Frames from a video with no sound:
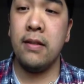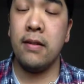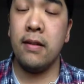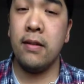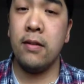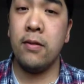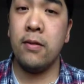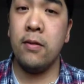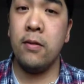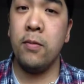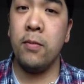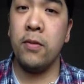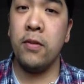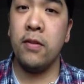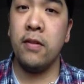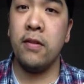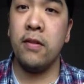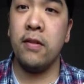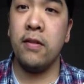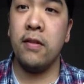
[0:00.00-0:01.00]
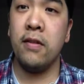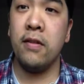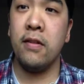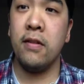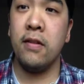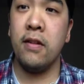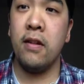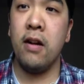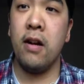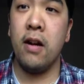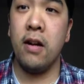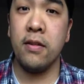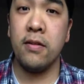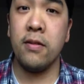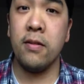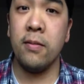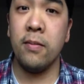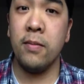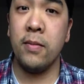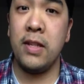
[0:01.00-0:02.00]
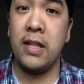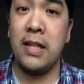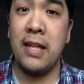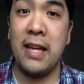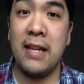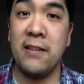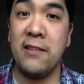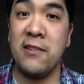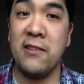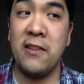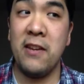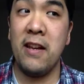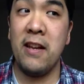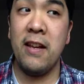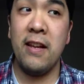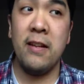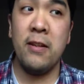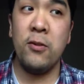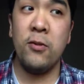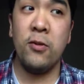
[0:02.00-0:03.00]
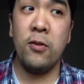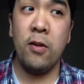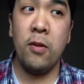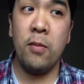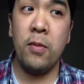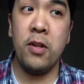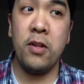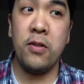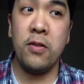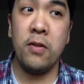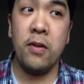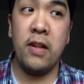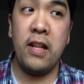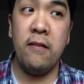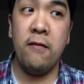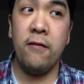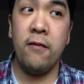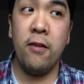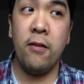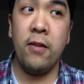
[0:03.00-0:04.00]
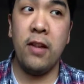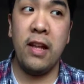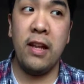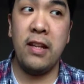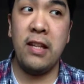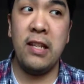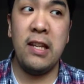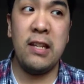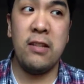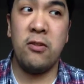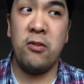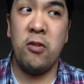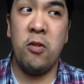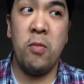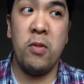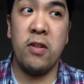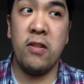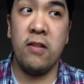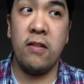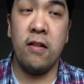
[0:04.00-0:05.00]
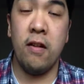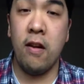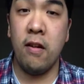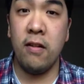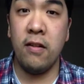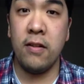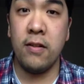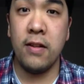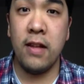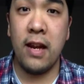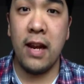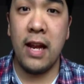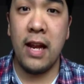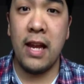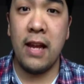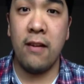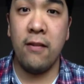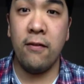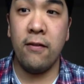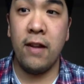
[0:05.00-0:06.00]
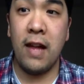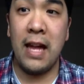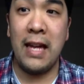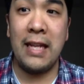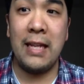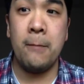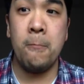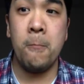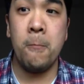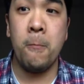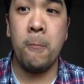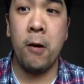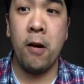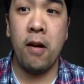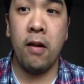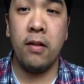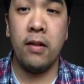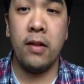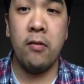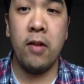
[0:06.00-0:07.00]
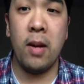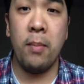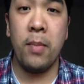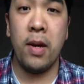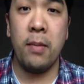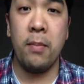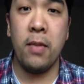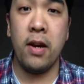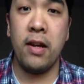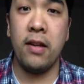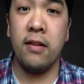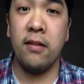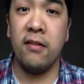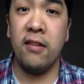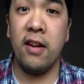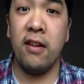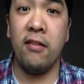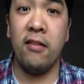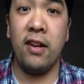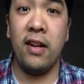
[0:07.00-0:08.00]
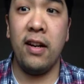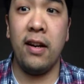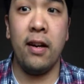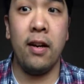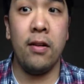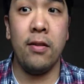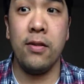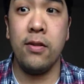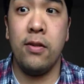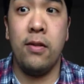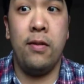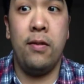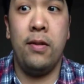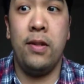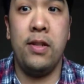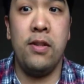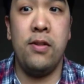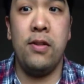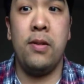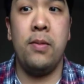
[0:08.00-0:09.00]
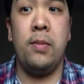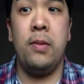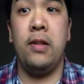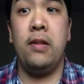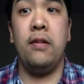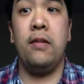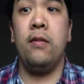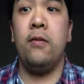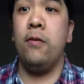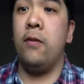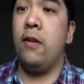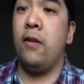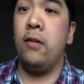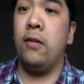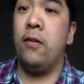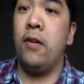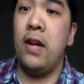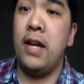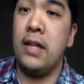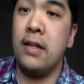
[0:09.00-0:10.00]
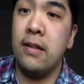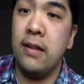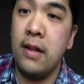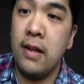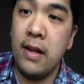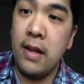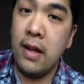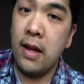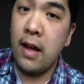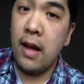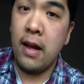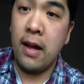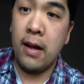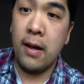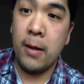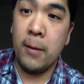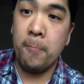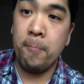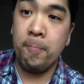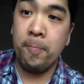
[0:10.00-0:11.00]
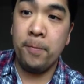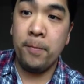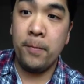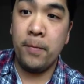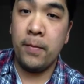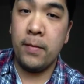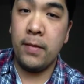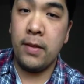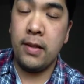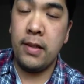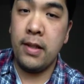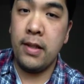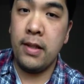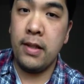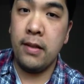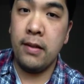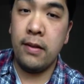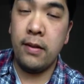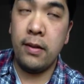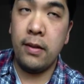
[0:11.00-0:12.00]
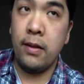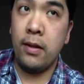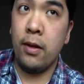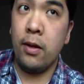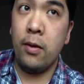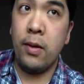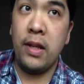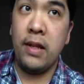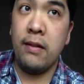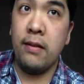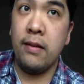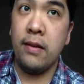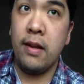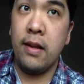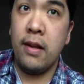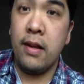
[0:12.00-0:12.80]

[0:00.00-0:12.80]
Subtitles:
super awesome. He has so much info that he has so much knowledge that I can hardly wrap my mind around right now. So it's just been great. Um, and